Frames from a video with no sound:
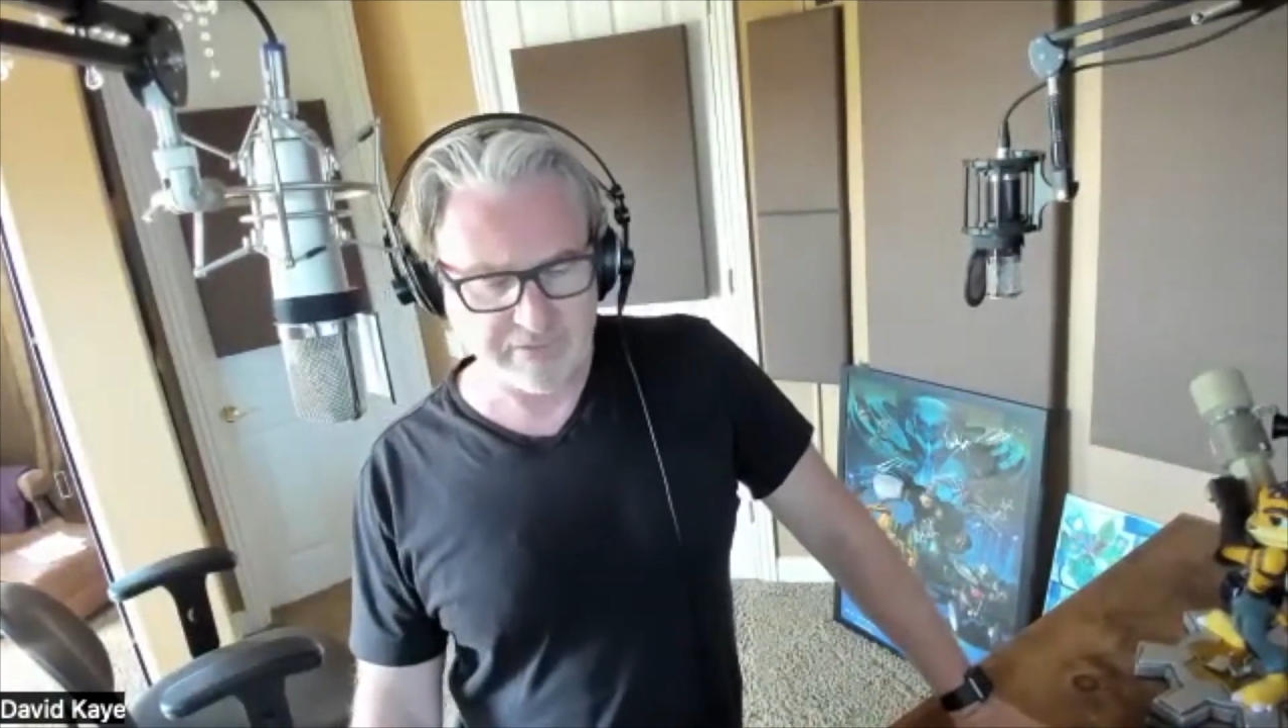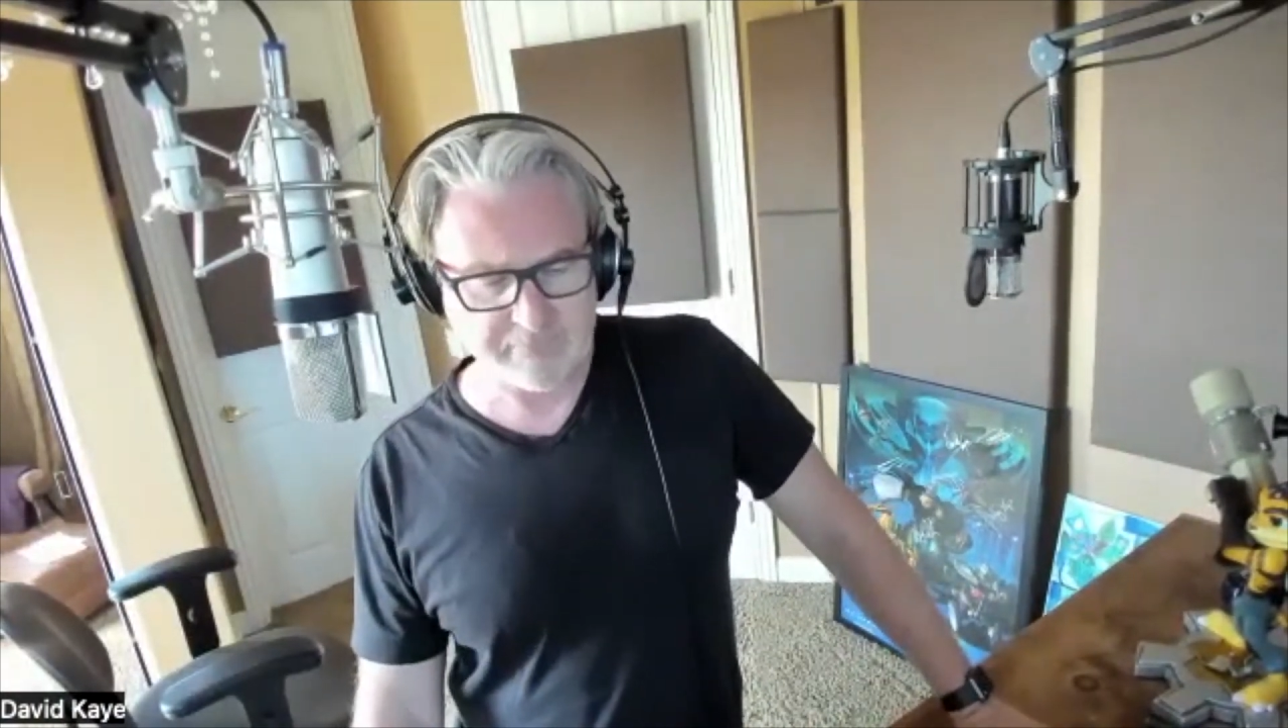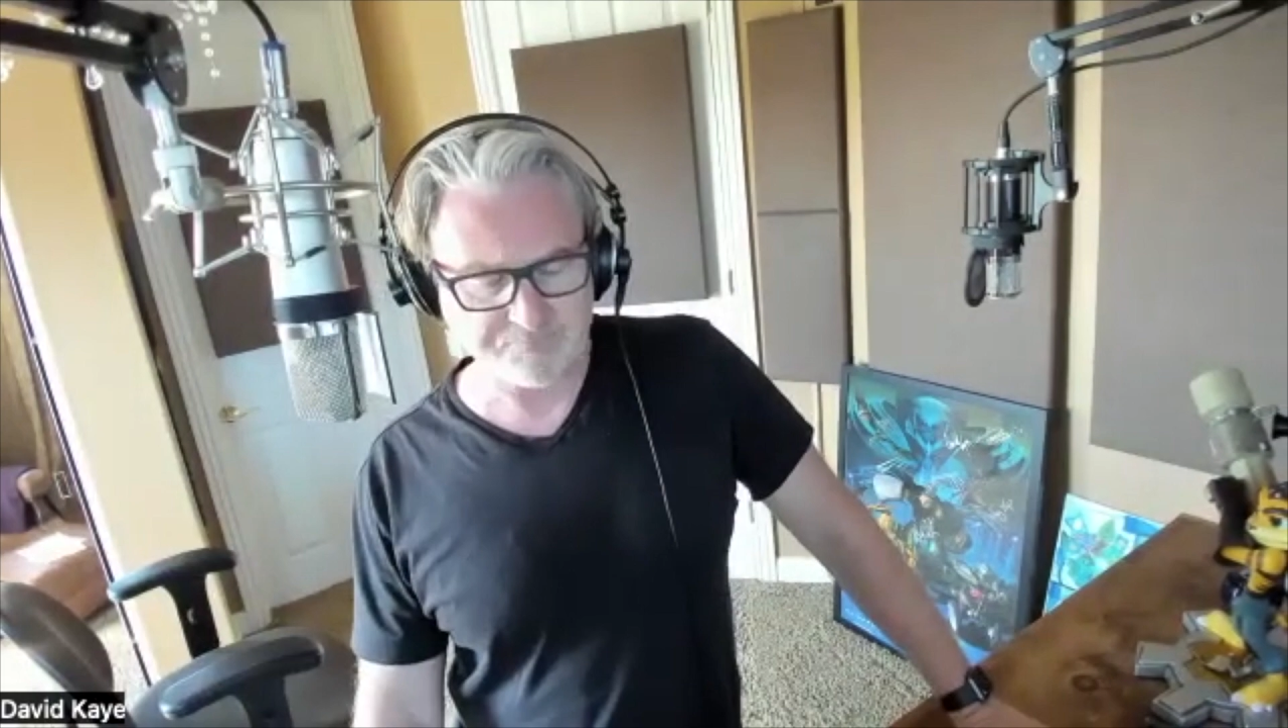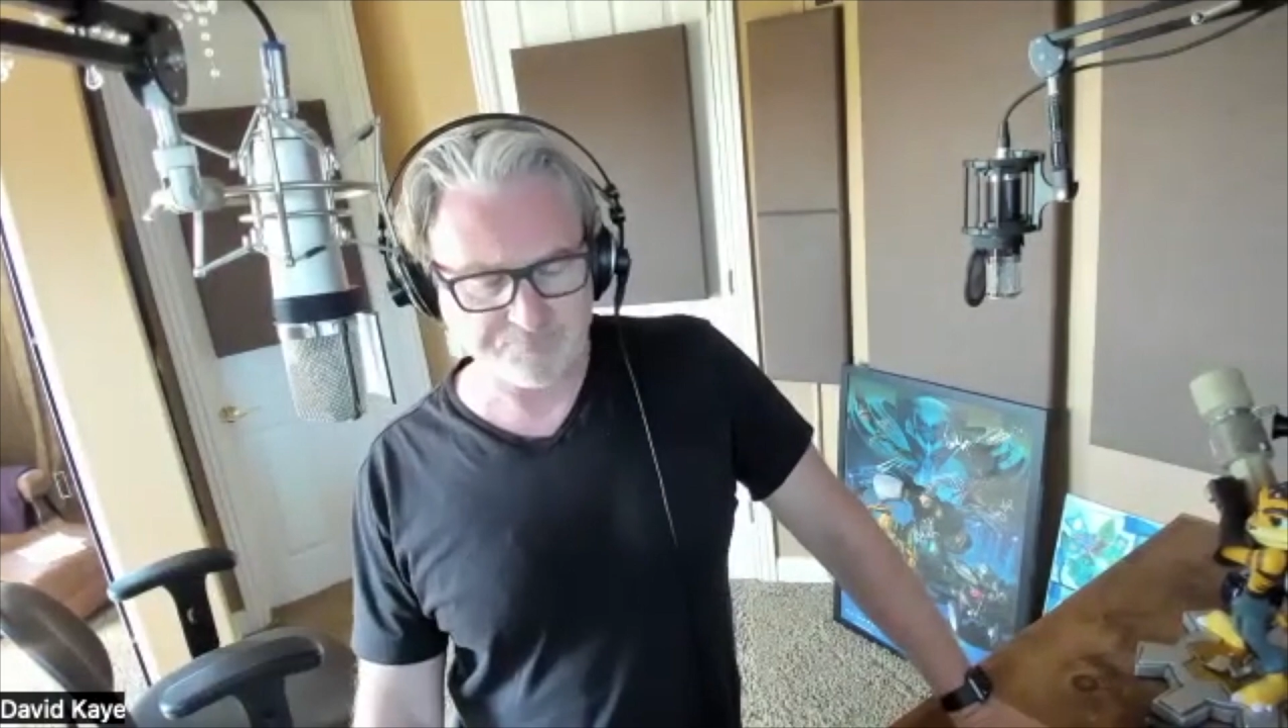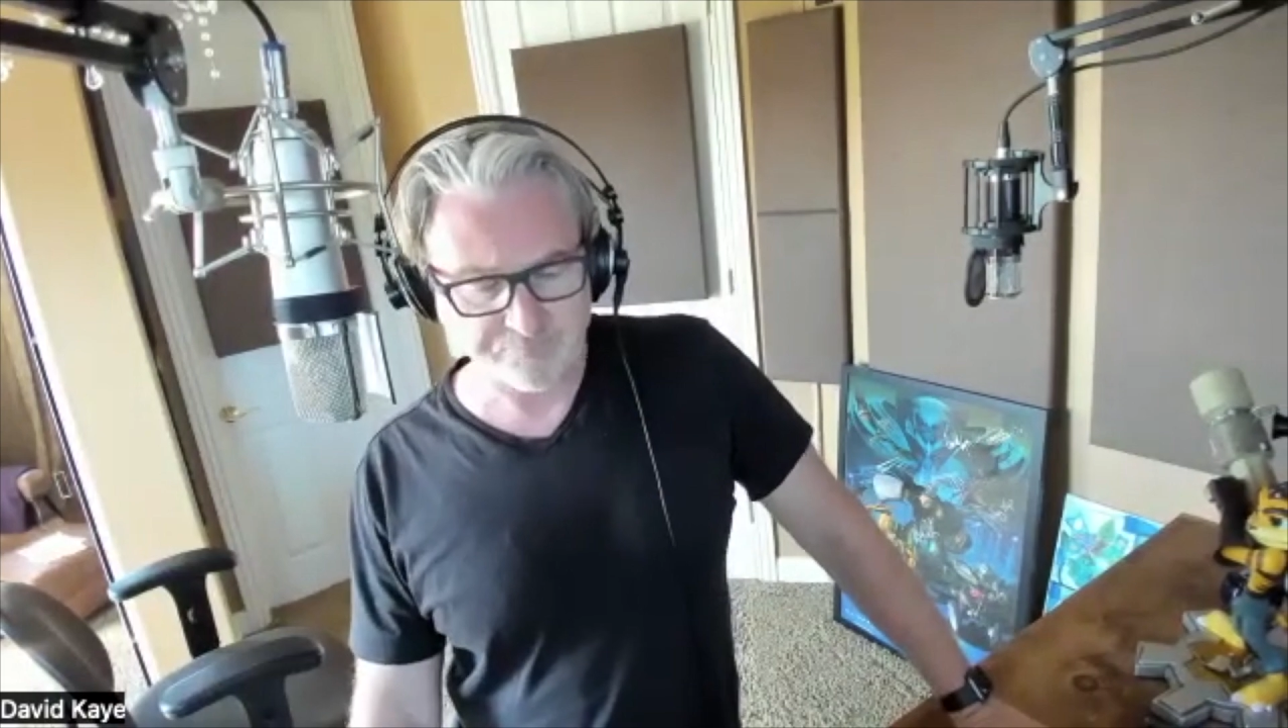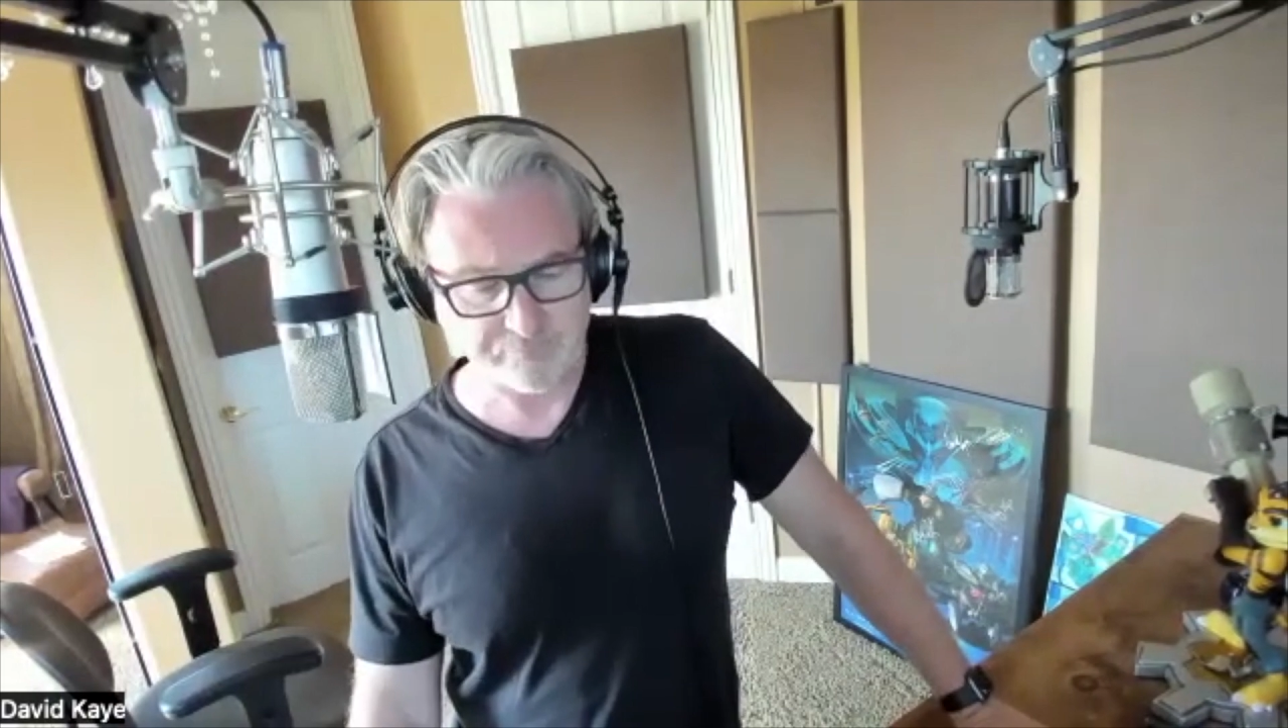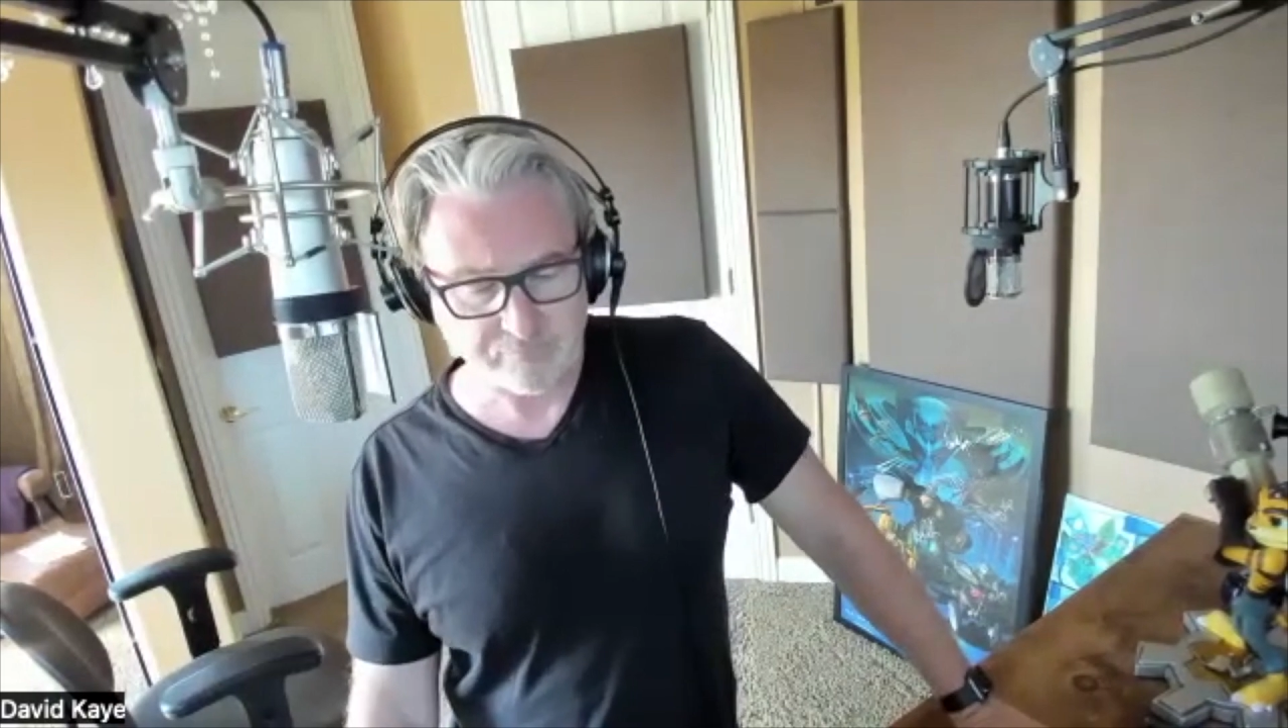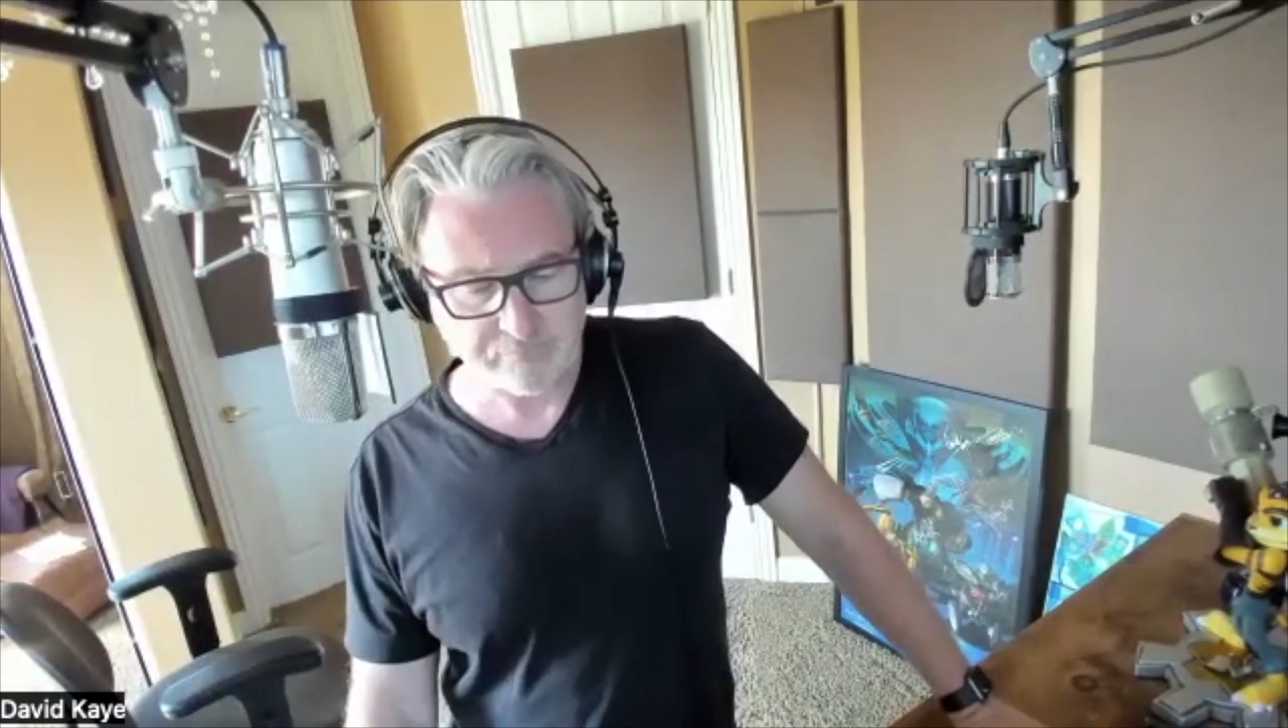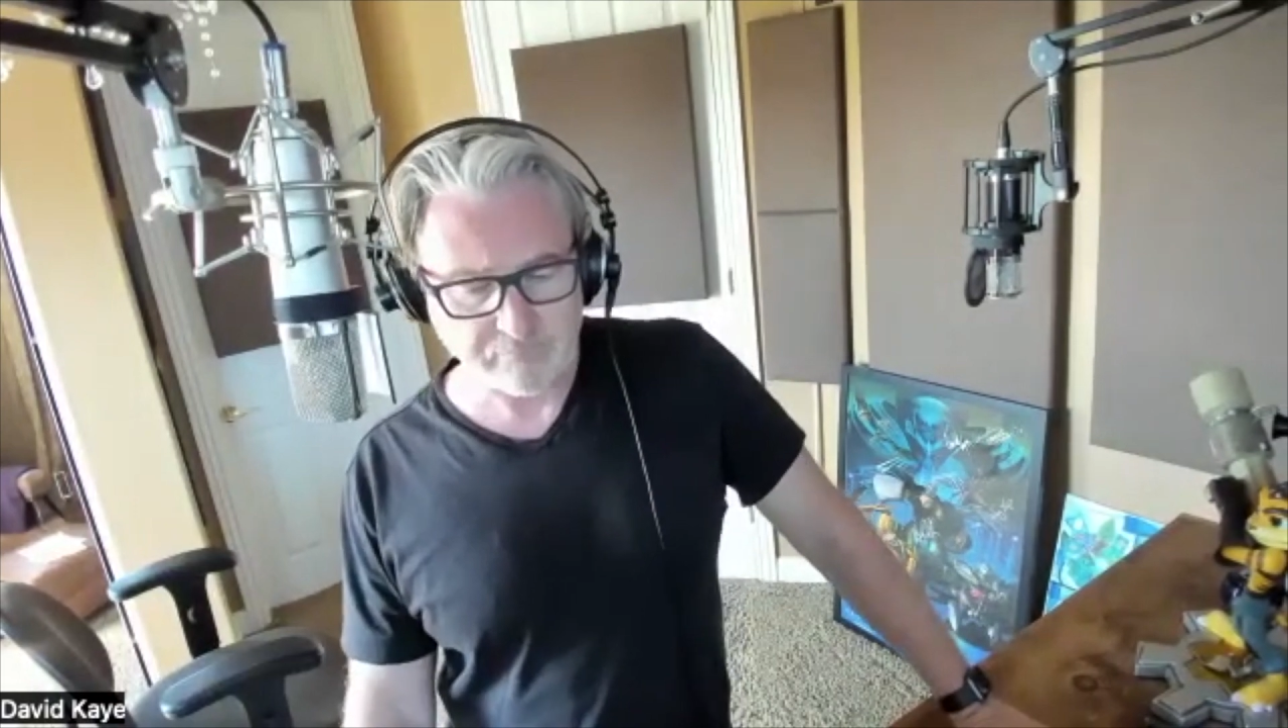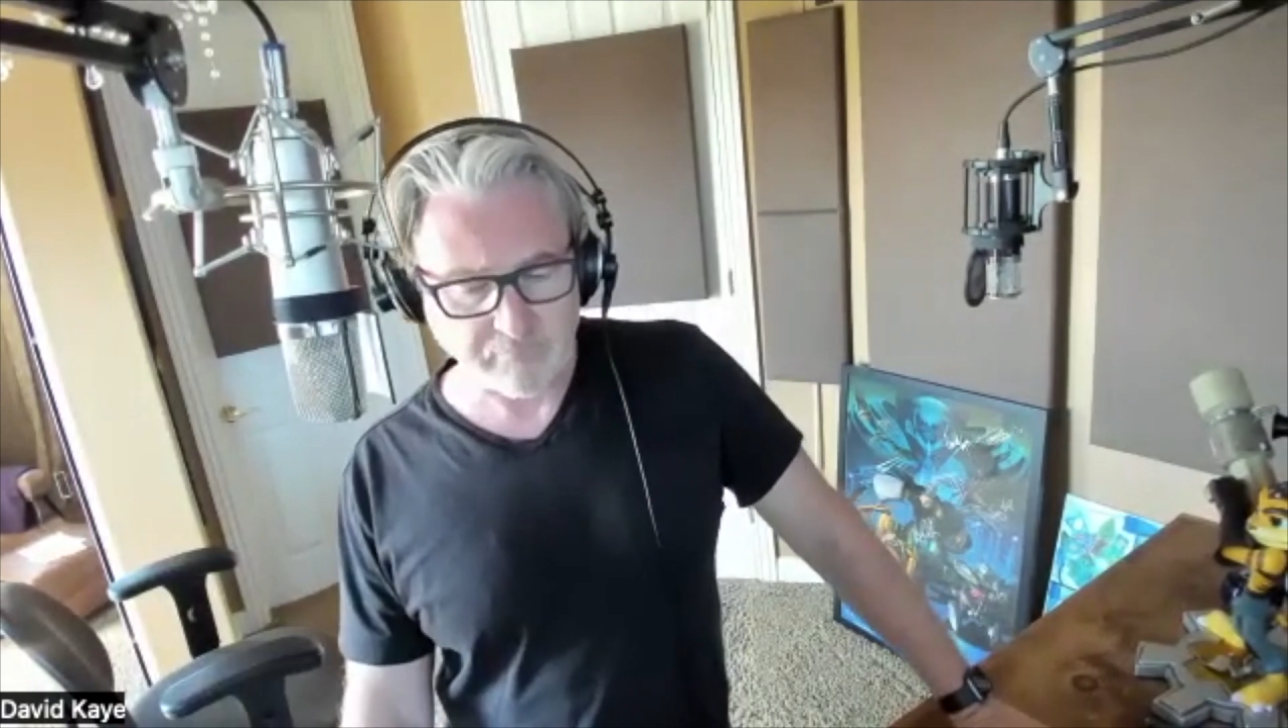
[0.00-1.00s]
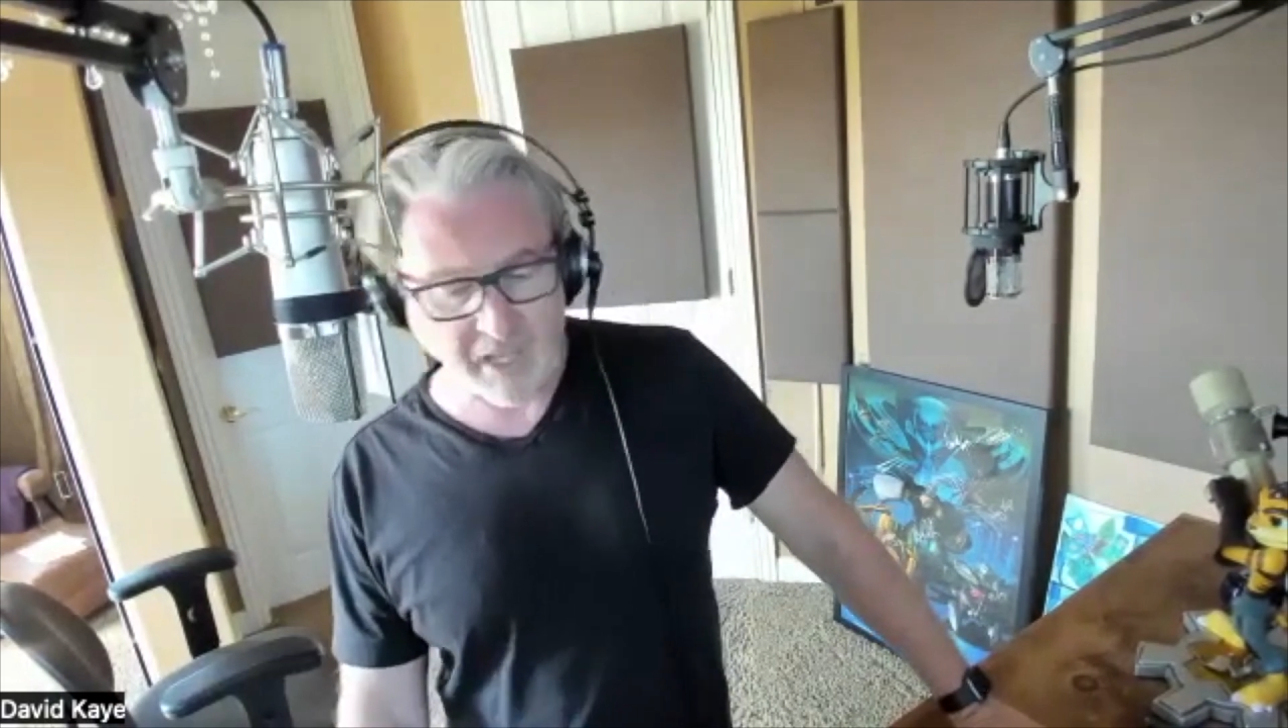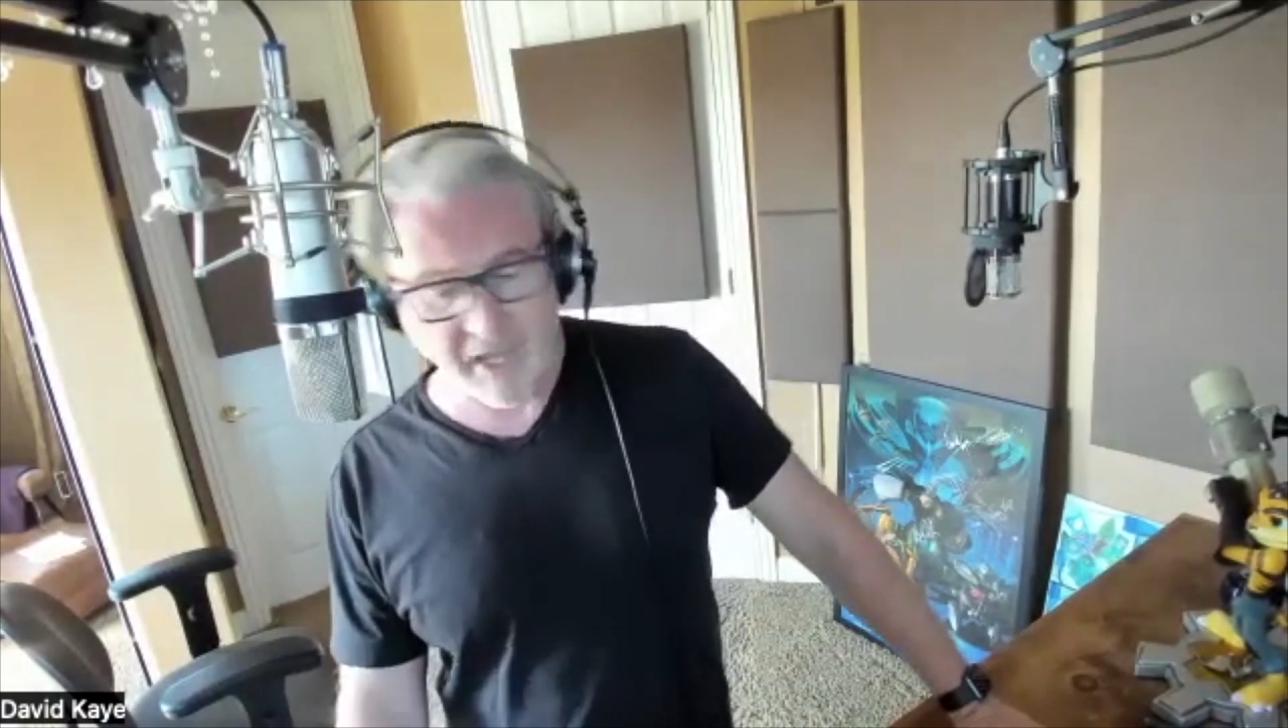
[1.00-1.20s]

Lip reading: I